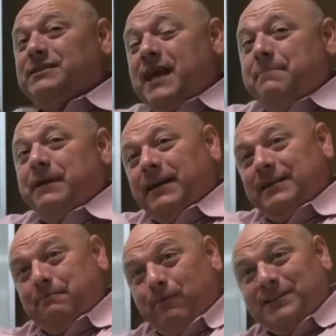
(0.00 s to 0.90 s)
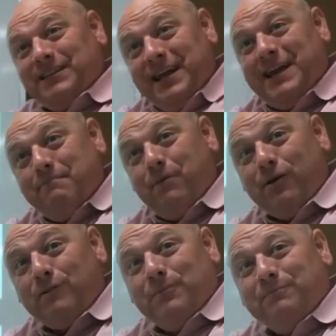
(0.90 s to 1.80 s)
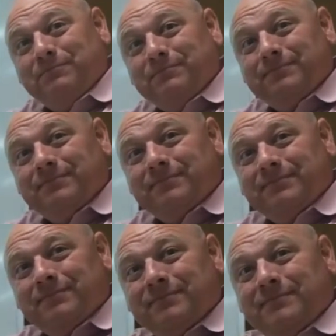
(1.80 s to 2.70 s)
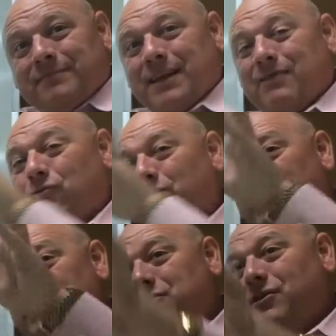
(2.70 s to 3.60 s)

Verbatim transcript: this is happening at the present day in Pergamum, it really